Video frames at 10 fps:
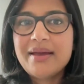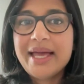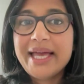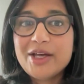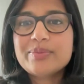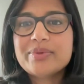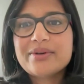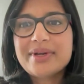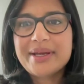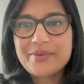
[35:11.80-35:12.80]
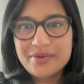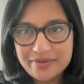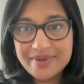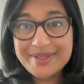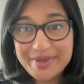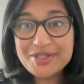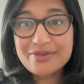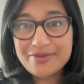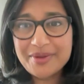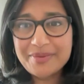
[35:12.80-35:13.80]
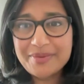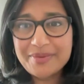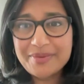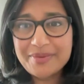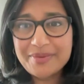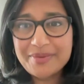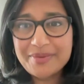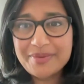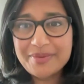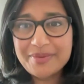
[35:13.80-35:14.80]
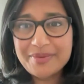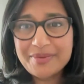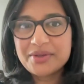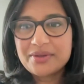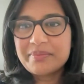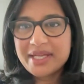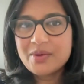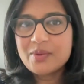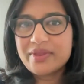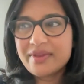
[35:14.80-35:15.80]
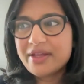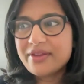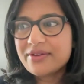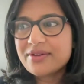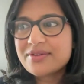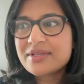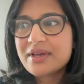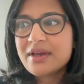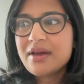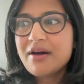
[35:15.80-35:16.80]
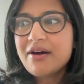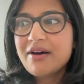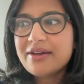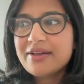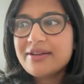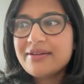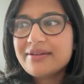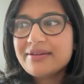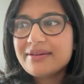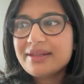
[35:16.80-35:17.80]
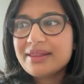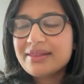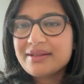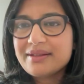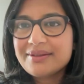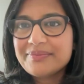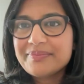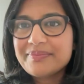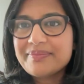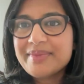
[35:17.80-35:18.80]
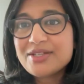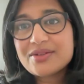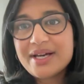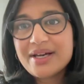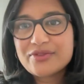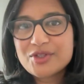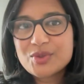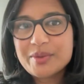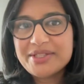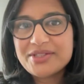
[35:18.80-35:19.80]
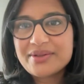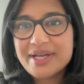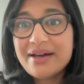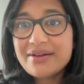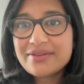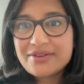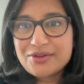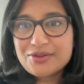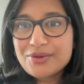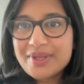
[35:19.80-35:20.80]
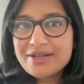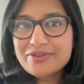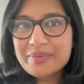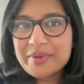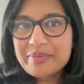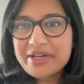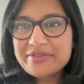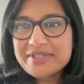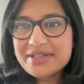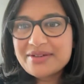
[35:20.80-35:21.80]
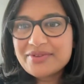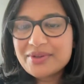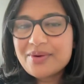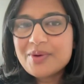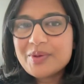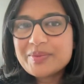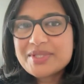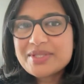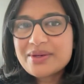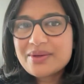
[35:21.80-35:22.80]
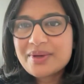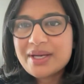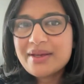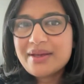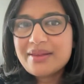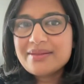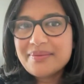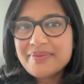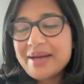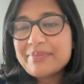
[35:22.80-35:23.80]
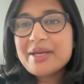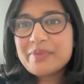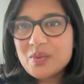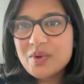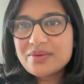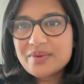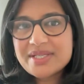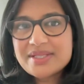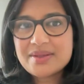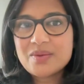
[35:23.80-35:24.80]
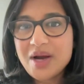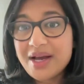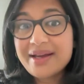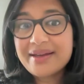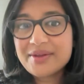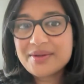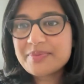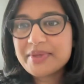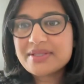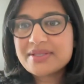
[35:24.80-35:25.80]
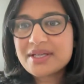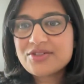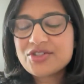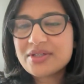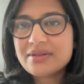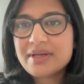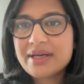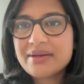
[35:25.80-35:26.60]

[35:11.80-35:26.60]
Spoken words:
help, especially for the peer support groups where you're meeting with others on the mental health, virtual mental health. You're doing that from the privacy of your home. So that might be one reason why there's been such a